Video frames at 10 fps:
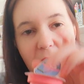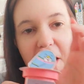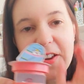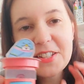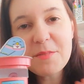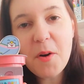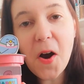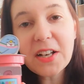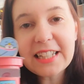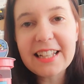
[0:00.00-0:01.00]
post
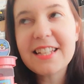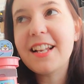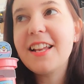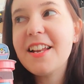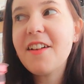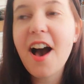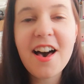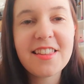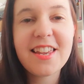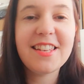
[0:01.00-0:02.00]
box and there's a load of
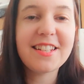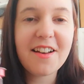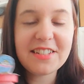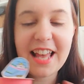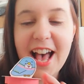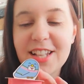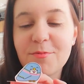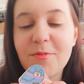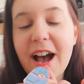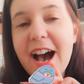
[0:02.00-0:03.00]
other cute stuff in there as
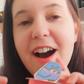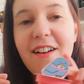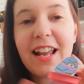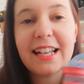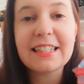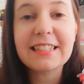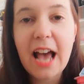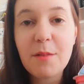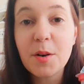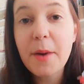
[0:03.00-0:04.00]
well like an
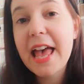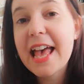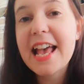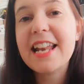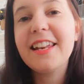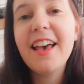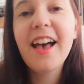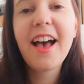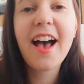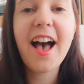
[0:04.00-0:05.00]
enamel pin
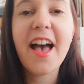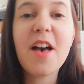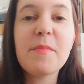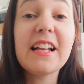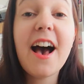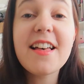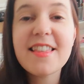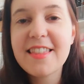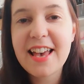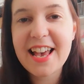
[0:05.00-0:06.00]
um, and
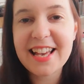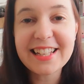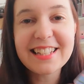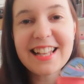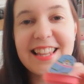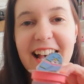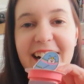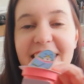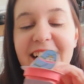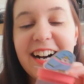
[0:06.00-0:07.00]
other things that
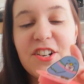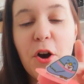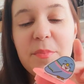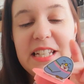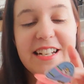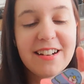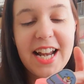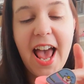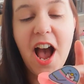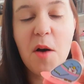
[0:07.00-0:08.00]
are top secret
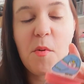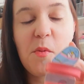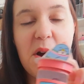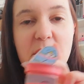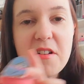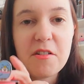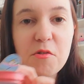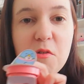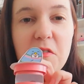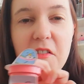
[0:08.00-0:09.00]
now will be
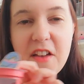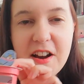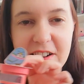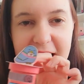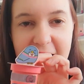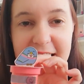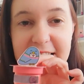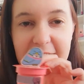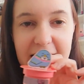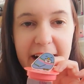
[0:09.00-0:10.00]
all revealed
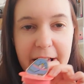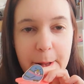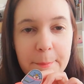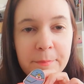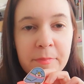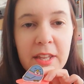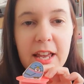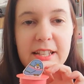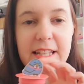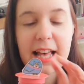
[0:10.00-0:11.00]
later um,
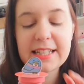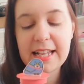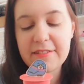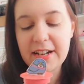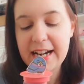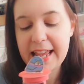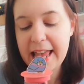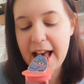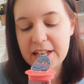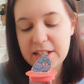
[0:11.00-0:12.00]
so that's it really
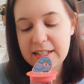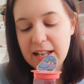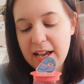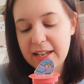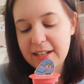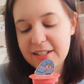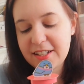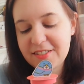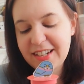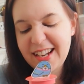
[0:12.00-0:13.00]
yeah I just like I
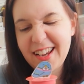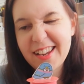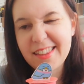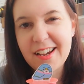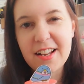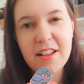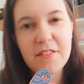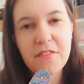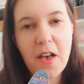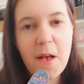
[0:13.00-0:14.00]
just really like the kind of